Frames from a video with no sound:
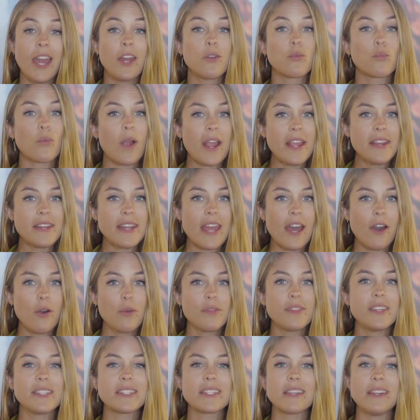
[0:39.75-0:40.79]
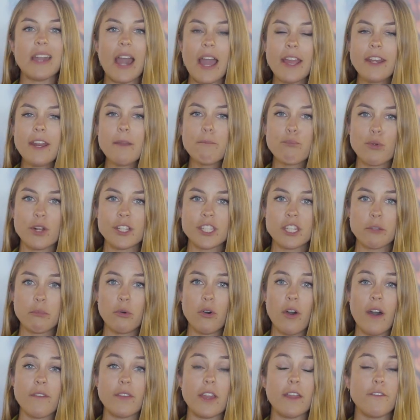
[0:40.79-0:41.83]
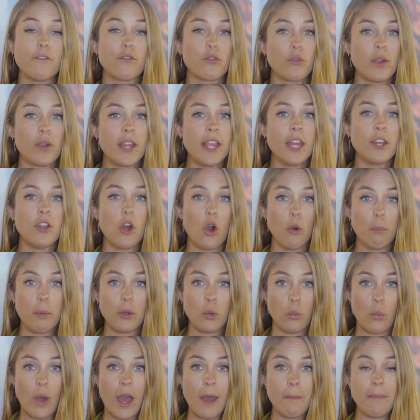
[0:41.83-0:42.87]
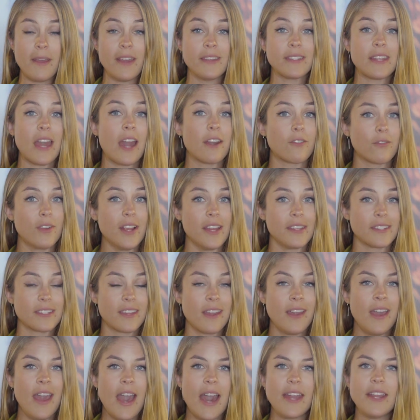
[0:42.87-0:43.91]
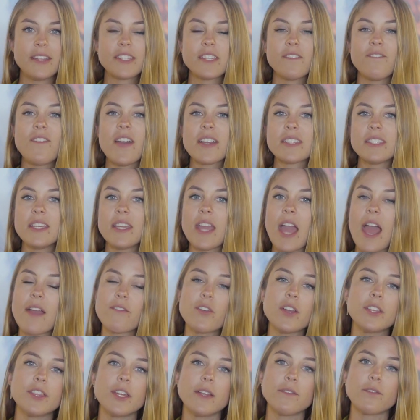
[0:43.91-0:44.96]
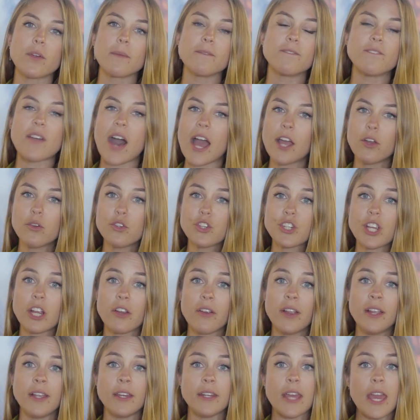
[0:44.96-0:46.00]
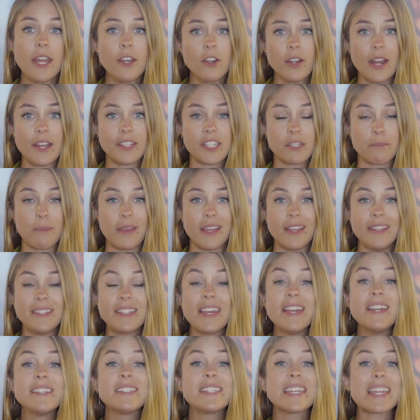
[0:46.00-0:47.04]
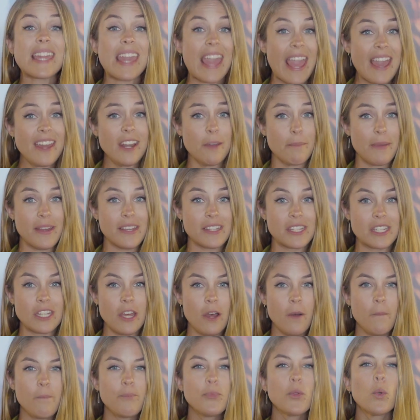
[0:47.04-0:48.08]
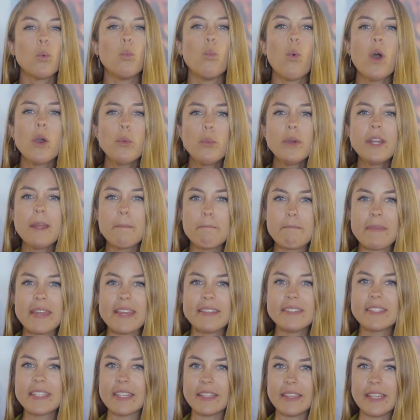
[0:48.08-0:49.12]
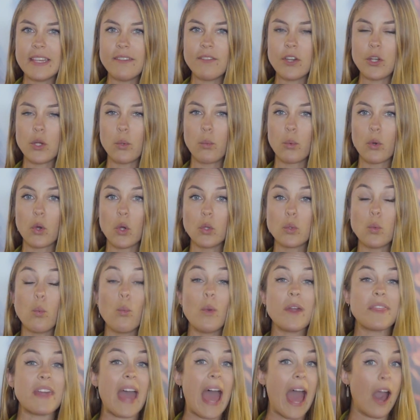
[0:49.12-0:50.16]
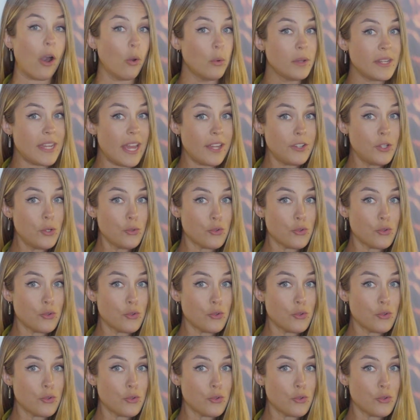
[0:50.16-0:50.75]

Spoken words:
And right now, this guiding principle of a free and open web is at risk, and it's affecting everything from file sharing and internet speeds to cannabis. What would it mean to live in a world without net